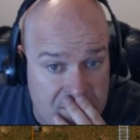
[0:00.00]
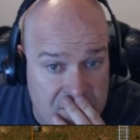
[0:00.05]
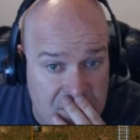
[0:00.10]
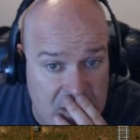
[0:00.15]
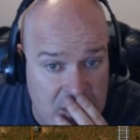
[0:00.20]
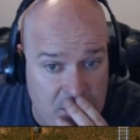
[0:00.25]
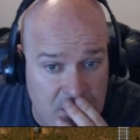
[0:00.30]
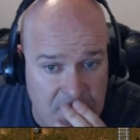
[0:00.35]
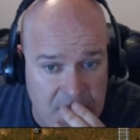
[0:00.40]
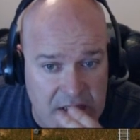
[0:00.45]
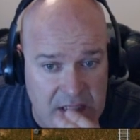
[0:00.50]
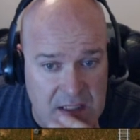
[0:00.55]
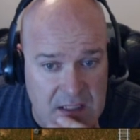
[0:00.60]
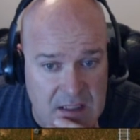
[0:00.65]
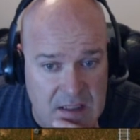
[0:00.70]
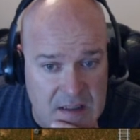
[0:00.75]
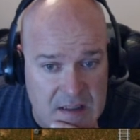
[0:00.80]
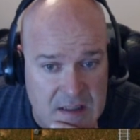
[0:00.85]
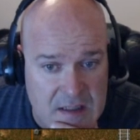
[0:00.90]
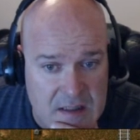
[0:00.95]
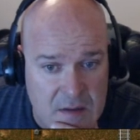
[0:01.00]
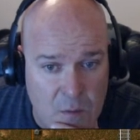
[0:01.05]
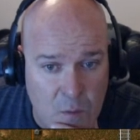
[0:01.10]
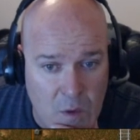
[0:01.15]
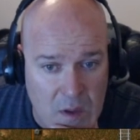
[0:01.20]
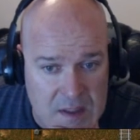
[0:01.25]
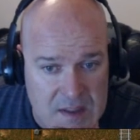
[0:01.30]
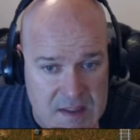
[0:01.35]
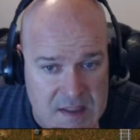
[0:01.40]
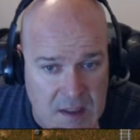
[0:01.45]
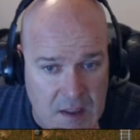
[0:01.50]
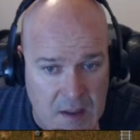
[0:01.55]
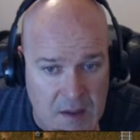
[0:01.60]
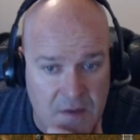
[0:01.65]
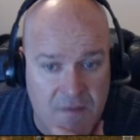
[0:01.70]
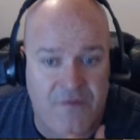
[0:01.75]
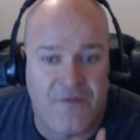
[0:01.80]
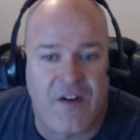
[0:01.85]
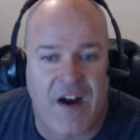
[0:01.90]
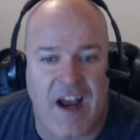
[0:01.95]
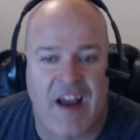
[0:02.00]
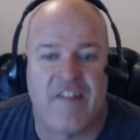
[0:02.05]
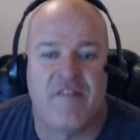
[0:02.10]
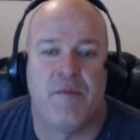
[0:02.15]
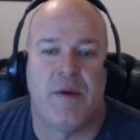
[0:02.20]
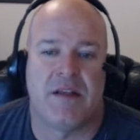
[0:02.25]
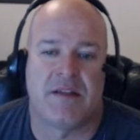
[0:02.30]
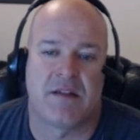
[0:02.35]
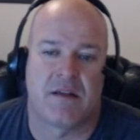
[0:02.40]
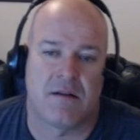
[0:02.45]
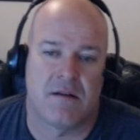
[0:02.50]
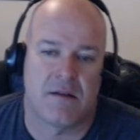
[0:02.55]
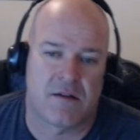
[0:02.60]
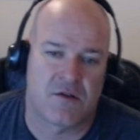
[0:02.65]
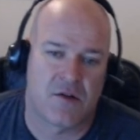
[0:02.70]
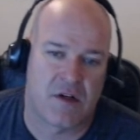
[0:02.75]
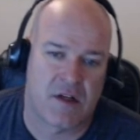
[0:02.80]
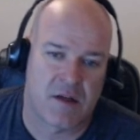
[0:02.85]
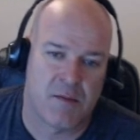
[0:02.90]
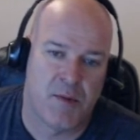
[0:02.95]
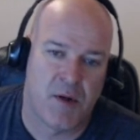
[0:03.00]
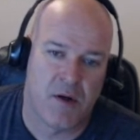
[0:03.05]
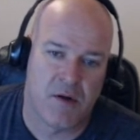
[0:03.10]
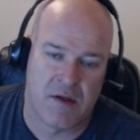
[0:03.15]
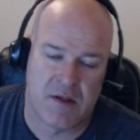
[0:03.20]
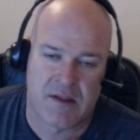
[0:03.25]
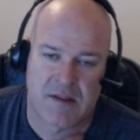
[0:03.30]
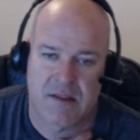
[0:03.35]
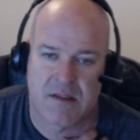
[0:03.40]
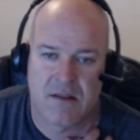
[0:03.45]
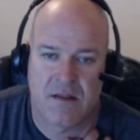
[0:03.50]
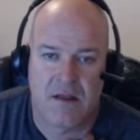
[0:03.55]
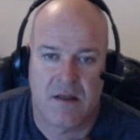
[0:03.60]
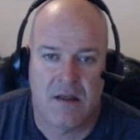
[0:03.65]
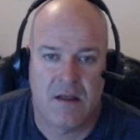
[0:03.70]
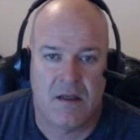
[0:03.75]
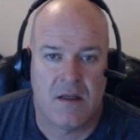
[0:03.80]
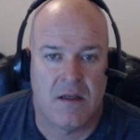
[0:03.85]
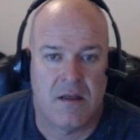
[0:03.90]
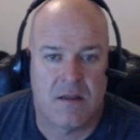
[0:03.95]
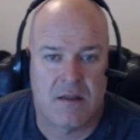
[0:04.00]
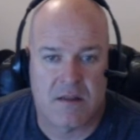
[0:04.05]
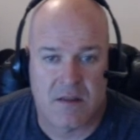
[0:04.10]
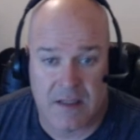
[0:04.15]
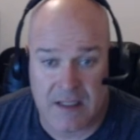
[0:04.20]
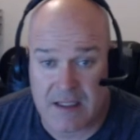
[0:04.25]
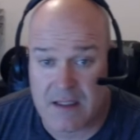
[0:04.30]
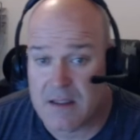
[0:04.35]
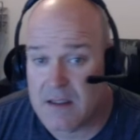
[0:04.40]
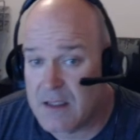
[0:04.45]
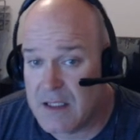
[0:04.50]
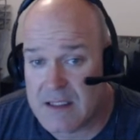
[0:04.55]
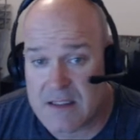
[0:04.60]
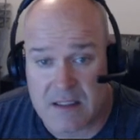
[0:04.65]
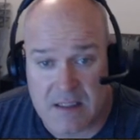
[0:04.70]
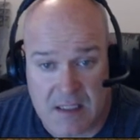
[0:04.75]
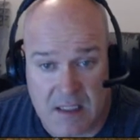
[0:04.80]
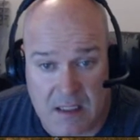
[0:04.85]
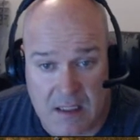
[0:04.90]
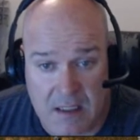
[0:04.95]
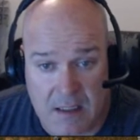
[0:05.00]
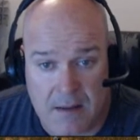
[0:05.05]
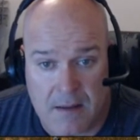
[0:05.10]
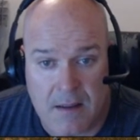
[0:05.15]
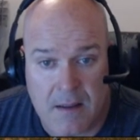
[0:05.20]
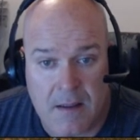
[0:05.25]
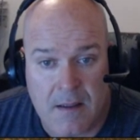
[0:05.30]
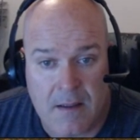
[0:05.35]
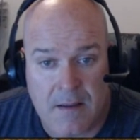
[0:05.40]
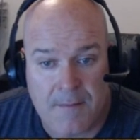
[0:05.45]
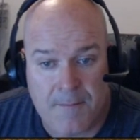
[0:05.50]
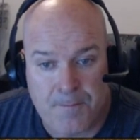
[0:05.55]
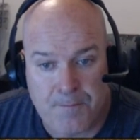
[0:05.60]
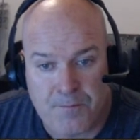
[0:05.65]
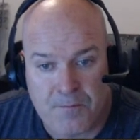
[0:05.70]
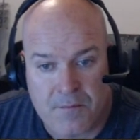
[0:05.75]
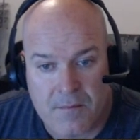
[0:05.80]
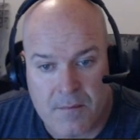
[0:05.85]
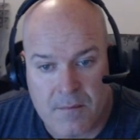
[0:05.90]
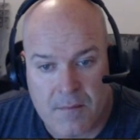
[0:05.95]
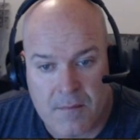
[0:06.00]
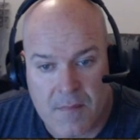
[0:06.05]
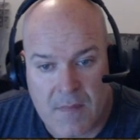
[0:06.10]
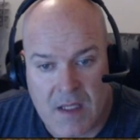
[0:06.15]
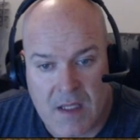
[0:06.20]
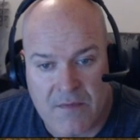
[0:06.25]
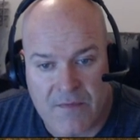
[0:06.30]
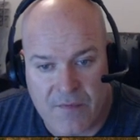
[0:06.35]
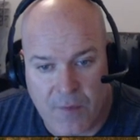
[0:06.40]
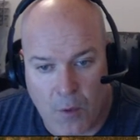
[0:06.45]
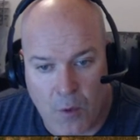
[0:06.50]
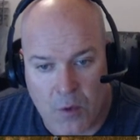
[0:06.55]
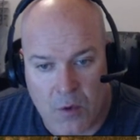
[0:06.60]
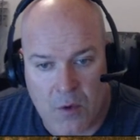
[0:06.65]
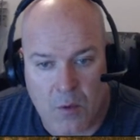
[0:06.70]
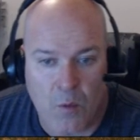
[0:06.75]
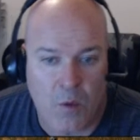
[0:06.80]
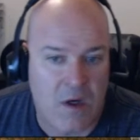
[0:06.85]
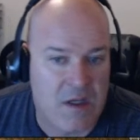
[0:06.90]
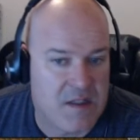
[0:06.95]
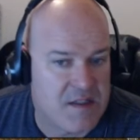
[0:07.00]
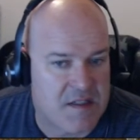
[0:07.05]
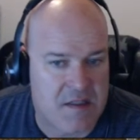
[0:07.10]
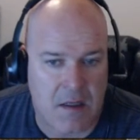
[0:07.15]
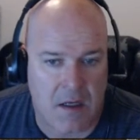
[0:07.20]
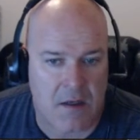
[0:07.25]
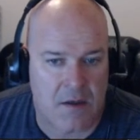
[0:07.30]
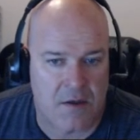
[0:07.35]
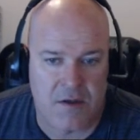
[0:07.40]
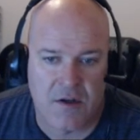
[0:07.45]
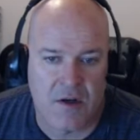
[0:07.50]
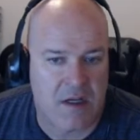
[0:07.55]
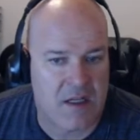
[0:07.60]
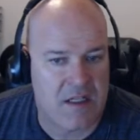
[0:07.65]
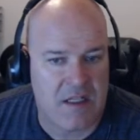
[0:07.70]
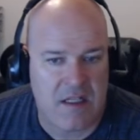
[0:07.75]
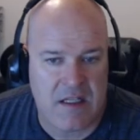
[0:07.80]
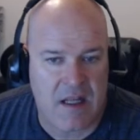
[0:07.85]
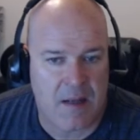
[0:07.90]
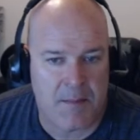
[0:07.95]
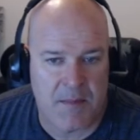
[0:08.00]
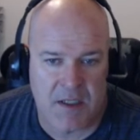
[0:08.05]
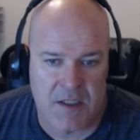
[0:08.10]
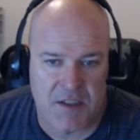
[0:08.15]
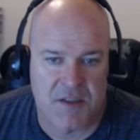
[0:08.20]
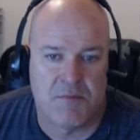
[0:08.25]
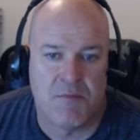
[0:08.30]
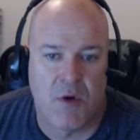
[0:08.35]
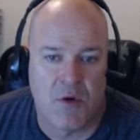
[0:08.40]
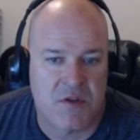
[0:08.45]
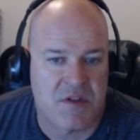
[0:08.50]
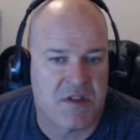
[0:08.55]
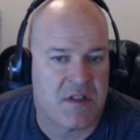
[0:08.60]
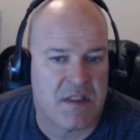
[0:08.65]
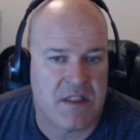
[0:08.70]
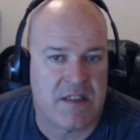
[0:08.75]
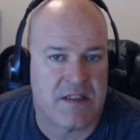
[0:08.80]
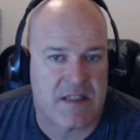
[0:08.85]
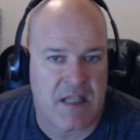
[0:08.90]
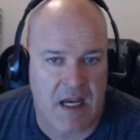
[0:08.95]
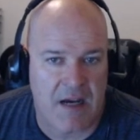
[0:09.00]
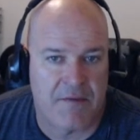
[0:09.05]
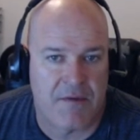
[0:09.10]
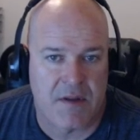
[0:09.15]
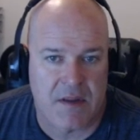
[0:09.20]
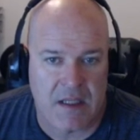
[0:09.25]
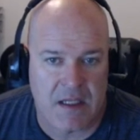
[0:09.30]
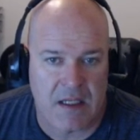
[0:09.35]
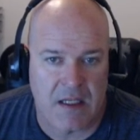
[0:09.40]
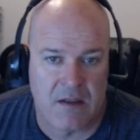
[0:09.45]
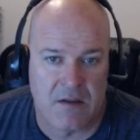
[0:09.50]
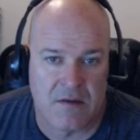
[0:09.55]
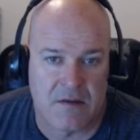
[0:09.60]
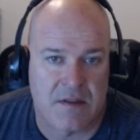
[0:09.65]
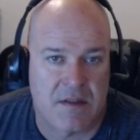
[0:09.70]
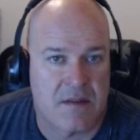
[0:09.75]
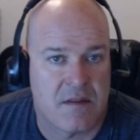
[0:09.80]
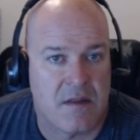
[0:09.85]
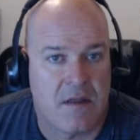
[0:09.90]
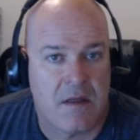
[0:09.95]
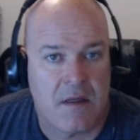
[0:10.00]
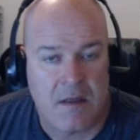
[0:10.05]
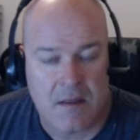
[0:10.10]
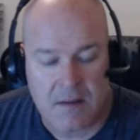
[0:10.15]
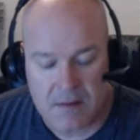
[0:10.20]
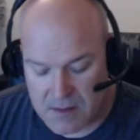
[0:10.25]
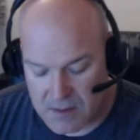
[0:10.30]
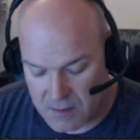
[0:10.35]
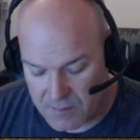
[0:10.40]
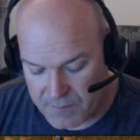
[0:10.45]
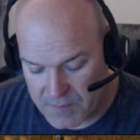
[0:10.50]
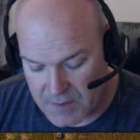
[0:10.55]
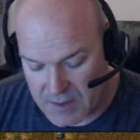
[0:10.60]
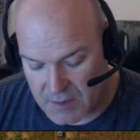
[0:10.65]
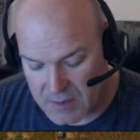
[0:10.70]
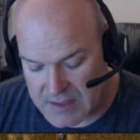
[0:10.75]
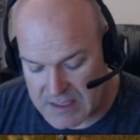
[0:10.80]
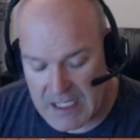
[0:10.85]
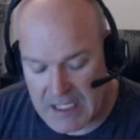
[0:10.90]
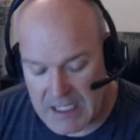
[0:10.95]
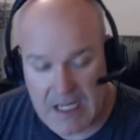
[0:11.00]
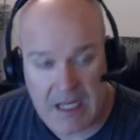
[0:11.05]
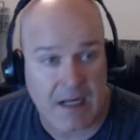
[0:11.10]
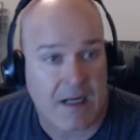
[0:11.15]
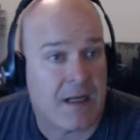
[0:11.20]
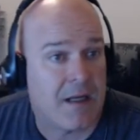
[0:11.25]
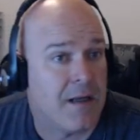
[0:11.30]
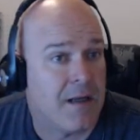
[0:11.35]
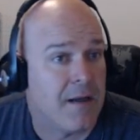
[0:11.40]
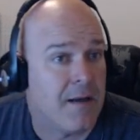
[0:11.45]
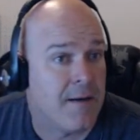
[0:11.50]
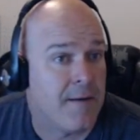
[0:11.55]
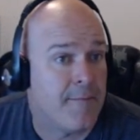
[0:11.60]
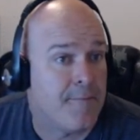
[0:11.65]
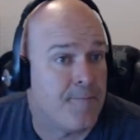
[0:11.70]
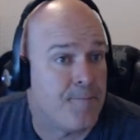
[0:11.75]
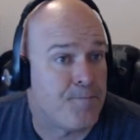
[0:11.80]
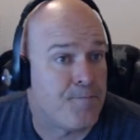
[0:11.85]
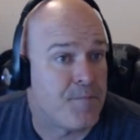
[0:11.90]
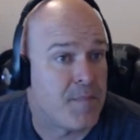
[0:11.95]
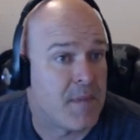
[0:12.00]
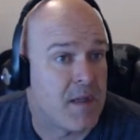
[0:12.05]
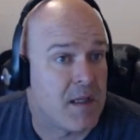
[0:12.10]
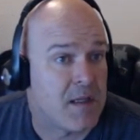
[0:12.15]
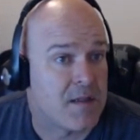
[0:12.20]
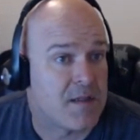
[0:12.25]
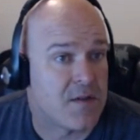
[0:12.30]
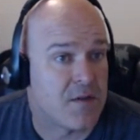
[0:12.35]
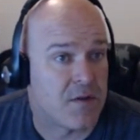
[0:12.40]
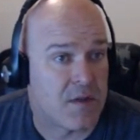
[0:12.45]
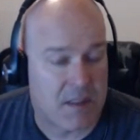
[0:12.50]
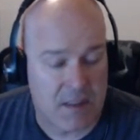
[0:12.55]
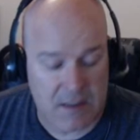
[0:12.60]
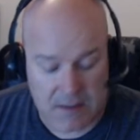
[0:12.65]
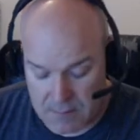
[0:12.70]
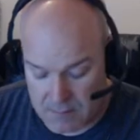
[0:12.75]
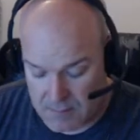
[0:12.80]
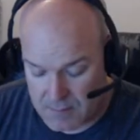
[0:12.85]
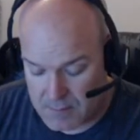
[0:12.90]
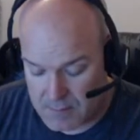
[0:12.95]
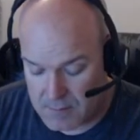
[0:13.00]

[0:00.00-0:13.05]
when you build these, 1 solder, 5 basic electronic components. So that's a ton. For 1 solder, you're not going to need that much. Mostly it's everything else. So if we go to tech, circuit,